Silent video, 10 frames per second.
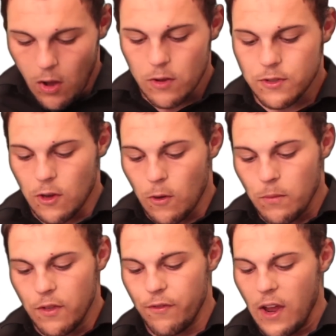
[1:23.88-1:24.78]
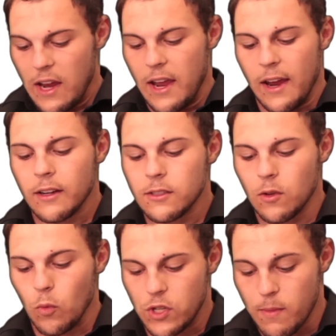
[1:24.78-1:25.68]
Also, the
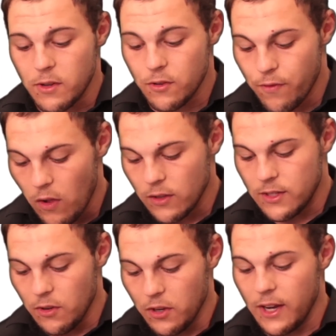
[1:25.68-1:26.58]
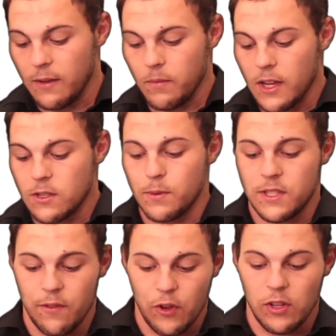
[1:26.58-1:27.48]
VIX, which measures volatility and
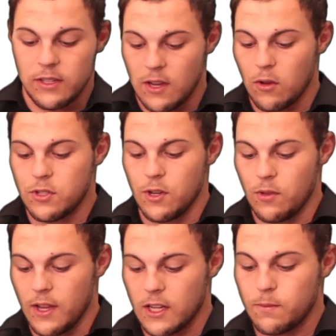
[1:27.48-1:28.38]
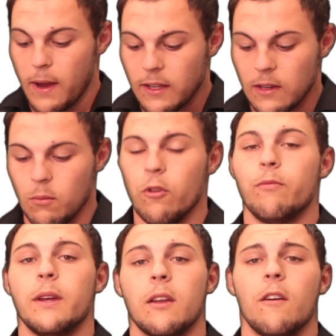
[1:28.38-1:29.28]
specifically tells you the expected
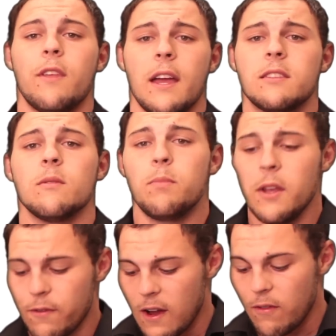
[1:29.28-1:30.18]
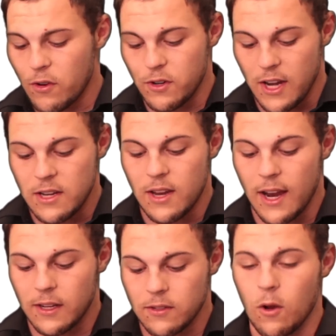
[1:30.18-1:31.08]
movement of the S&P 500
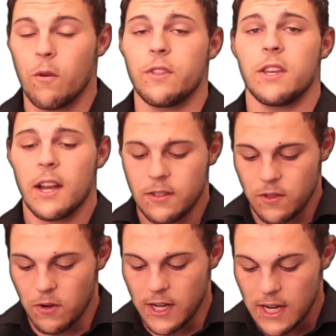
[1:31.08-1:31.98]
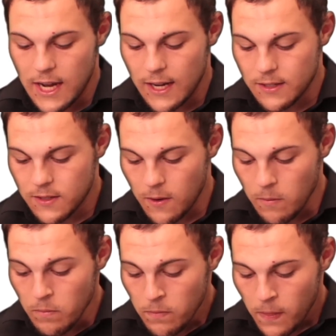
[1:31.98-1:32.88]
index over the next 30 days,
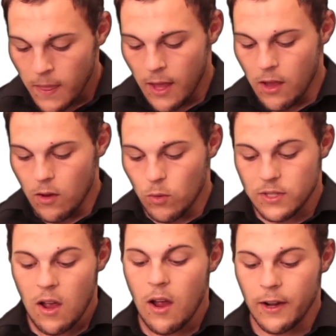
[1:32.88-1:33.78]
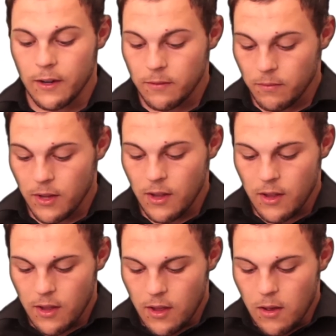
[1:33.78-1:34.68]
was higher.
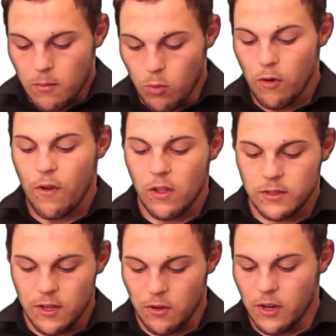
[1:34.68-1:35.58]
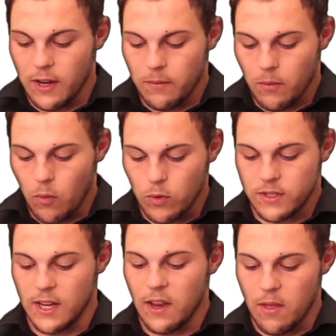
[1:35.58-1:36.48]
More volatility was
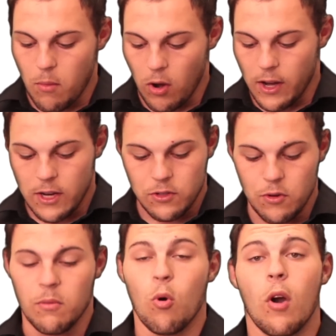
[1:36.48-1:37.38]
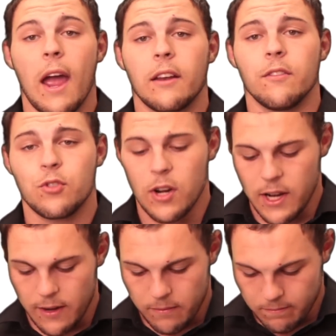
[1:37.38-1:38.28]
seen in the market due to more active
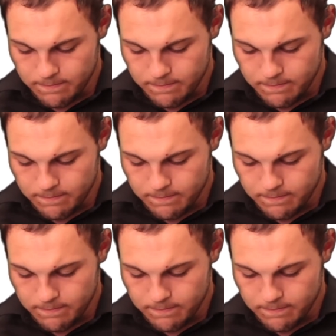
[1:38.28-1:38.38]
trading.